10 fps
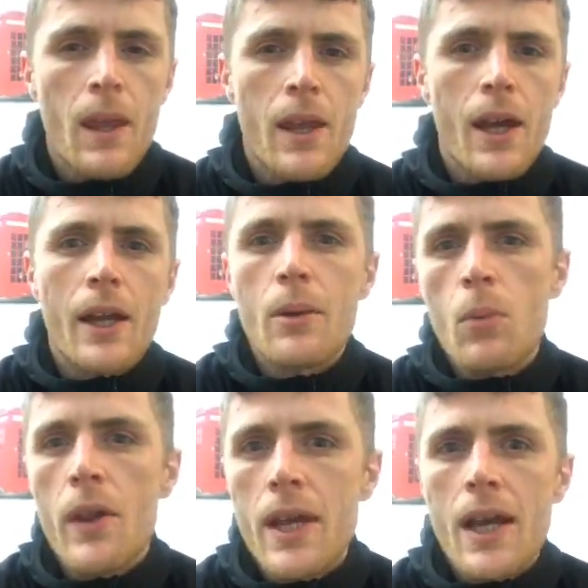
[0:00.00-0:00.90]
and then
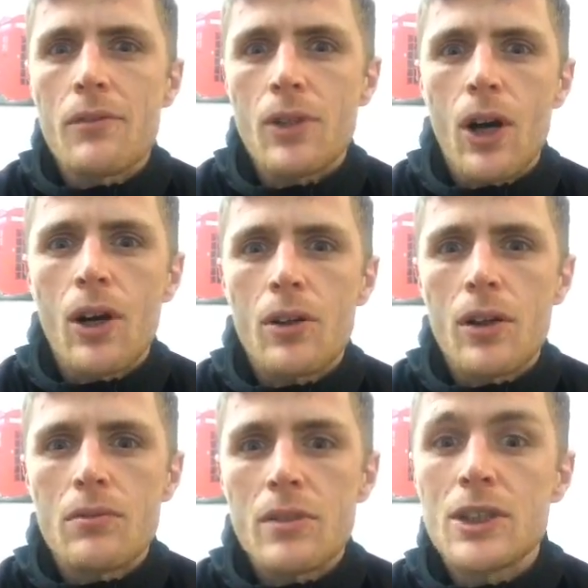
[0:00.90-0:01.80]
what they have got
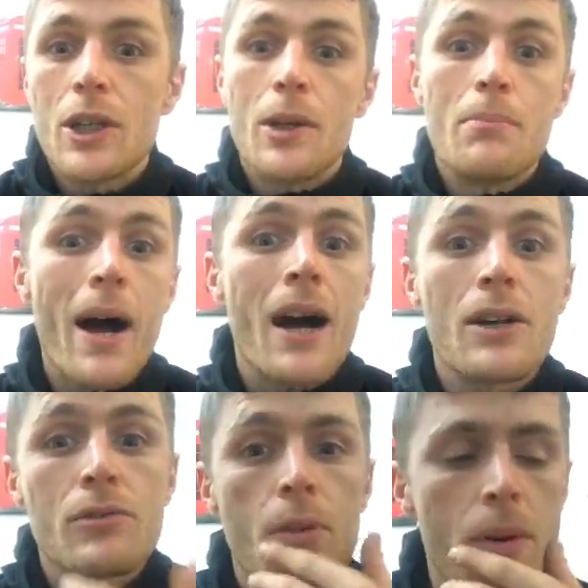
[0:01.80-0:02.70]
returned back
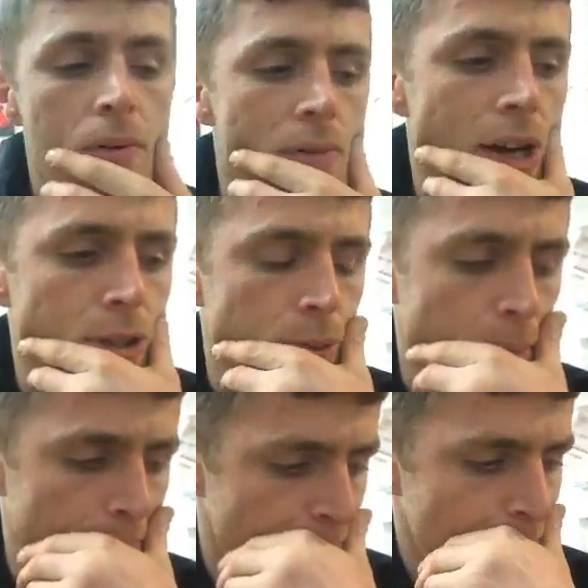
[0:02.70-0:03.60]
from their investment,
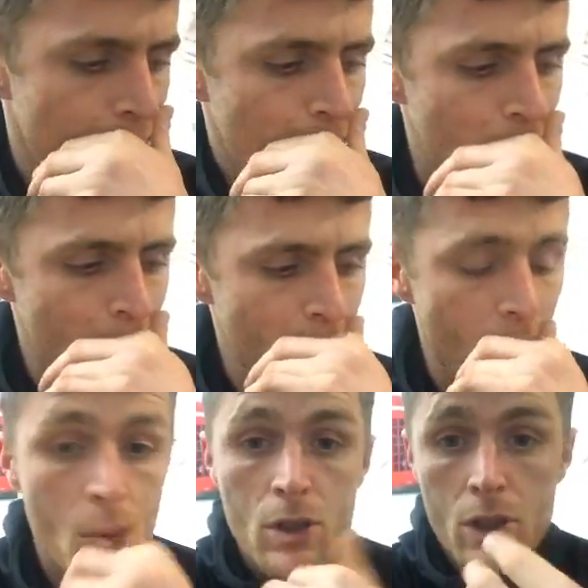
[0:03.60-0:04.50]

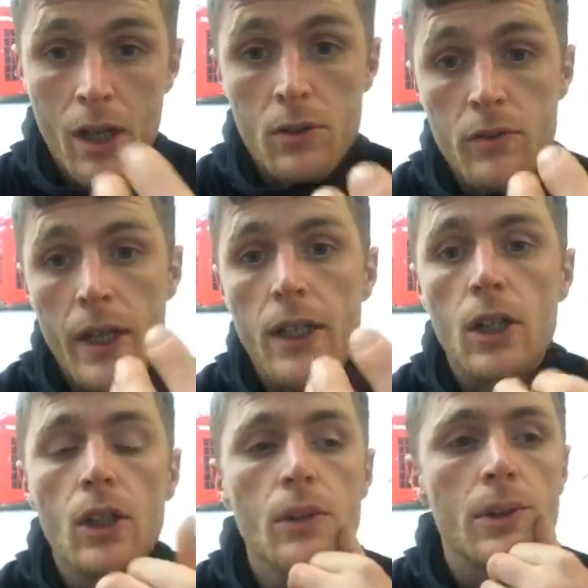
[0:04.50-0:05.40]
which sounds very
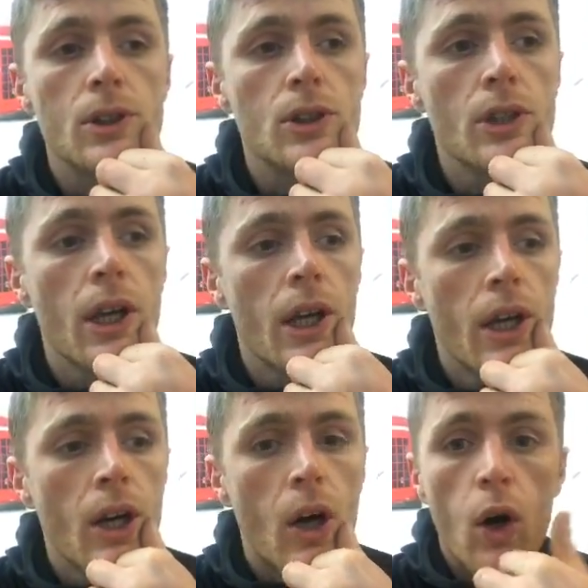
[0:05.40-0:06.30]
good, which
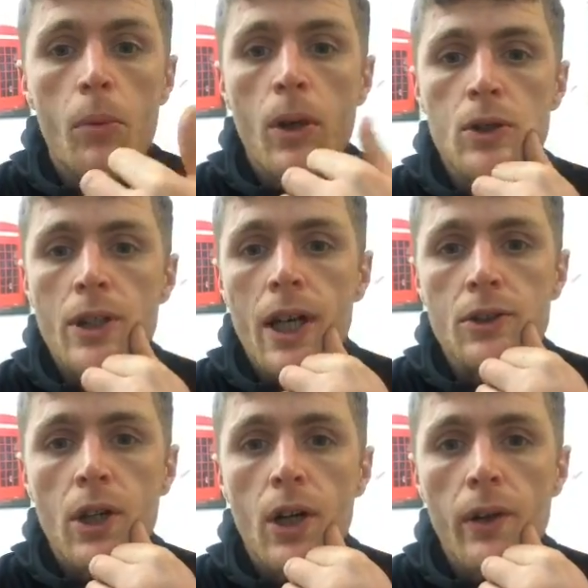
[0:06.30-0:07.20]
almost sounds
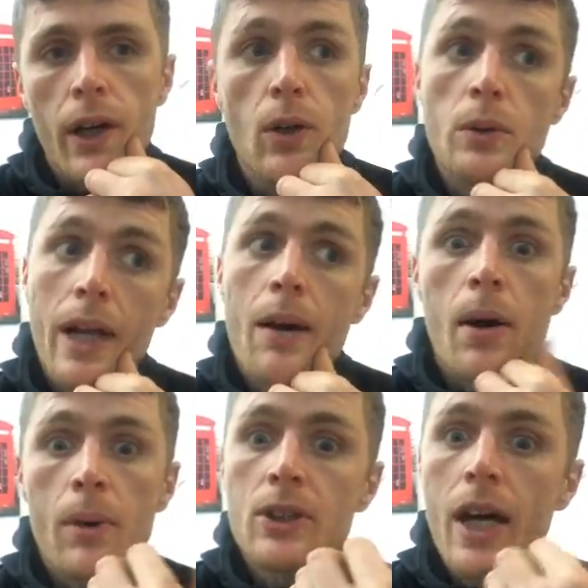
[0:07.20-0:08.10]
the whole like, oh damn, I
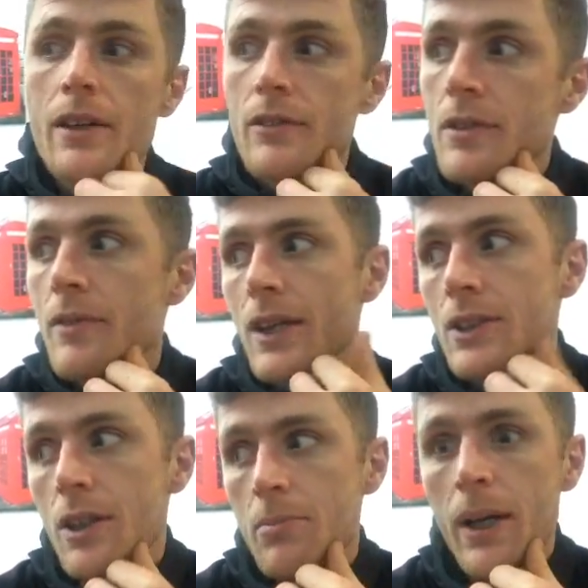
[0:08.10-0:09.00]
wish I'd have
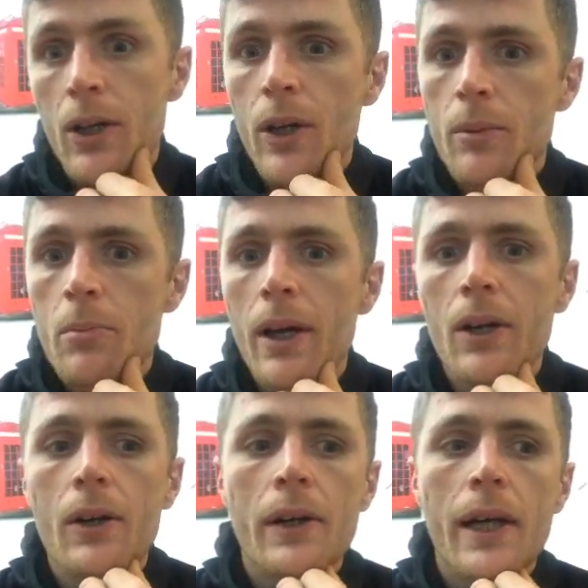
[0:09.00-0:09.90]
invested in Bitcoin when
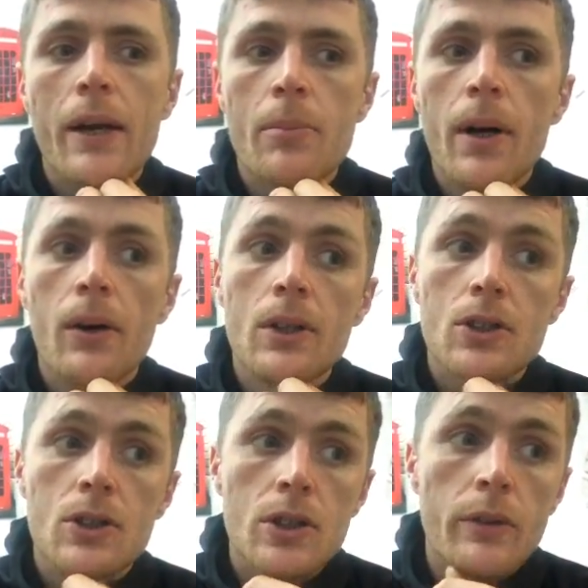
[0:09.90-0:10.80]
Bitcoin came about. Oh, this
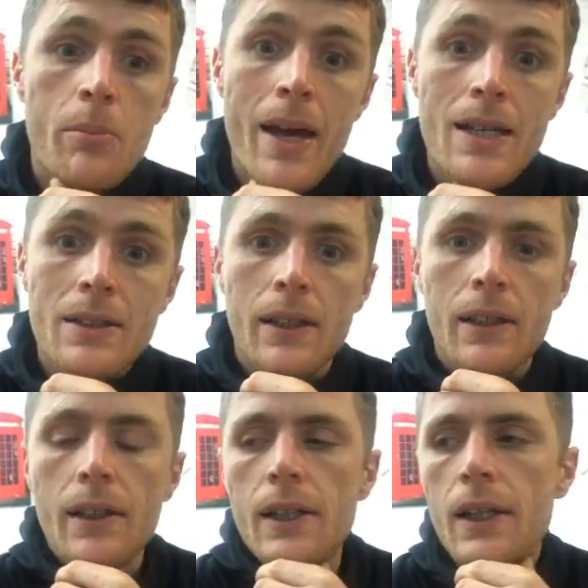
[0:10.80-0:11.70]
is so amazing.
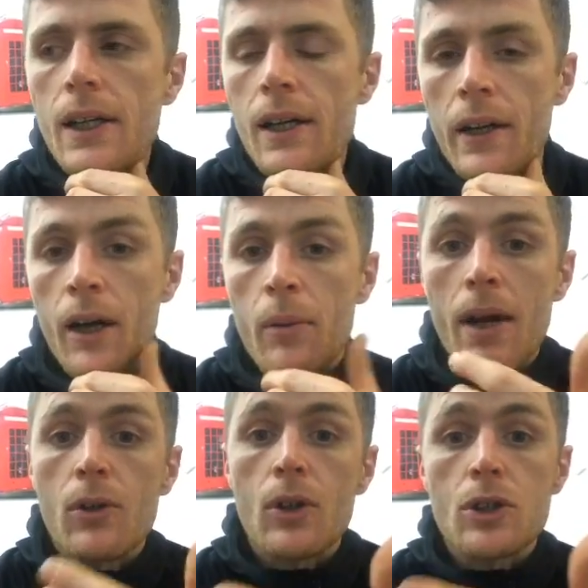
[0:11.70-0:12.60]
And now we
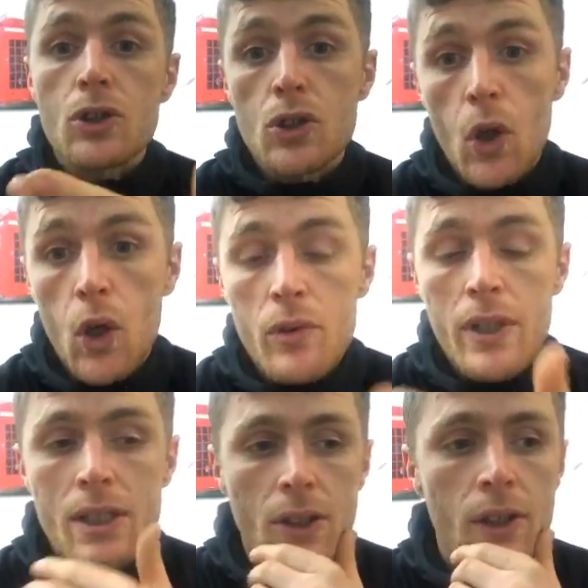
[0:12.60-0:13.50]
have all these
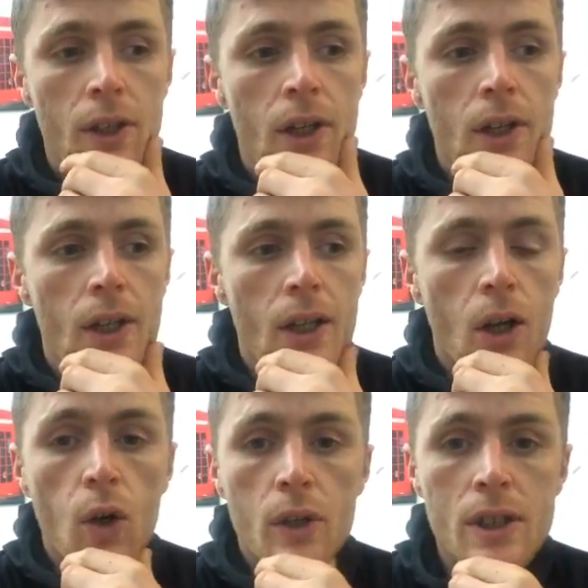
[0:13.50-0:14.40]
stories and
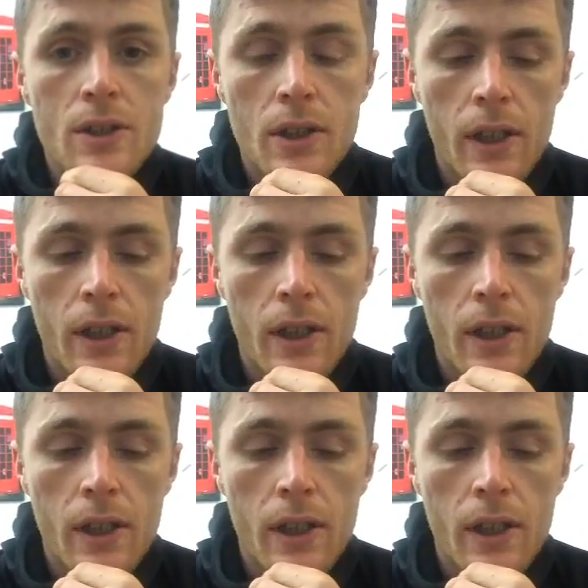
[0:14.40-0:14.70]
all these